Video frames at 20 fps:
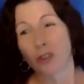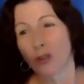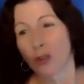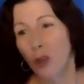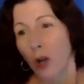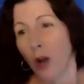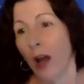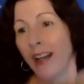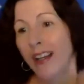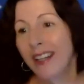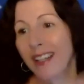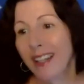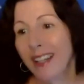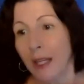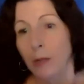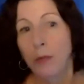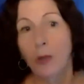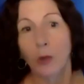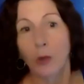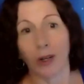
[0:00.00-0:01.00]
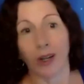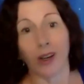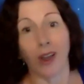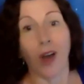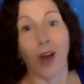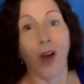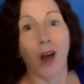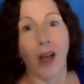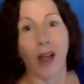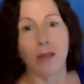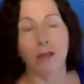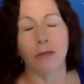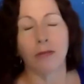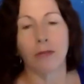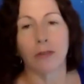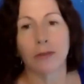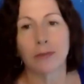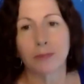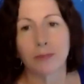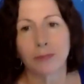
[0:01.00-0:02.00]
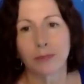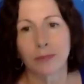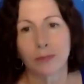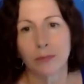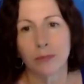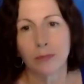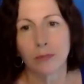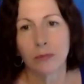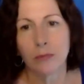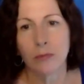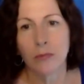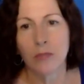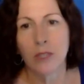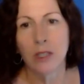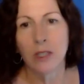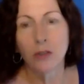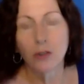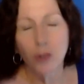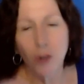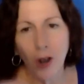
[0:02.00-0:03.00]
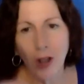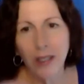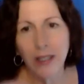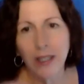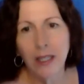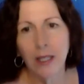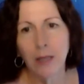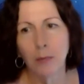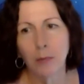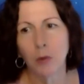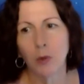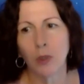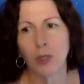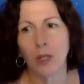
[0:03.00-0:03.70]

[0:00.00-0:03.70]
trying to keep you alive. They're trying to keep you